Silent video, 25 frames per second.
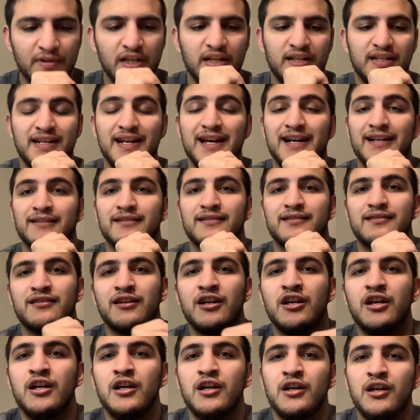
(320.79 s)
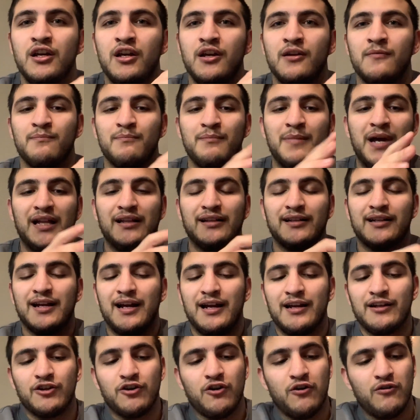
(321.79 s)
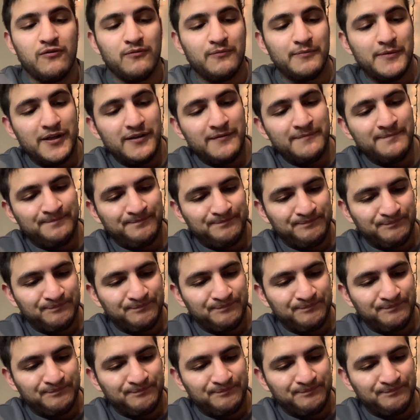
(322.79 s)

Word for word: Next, Malachi Coleman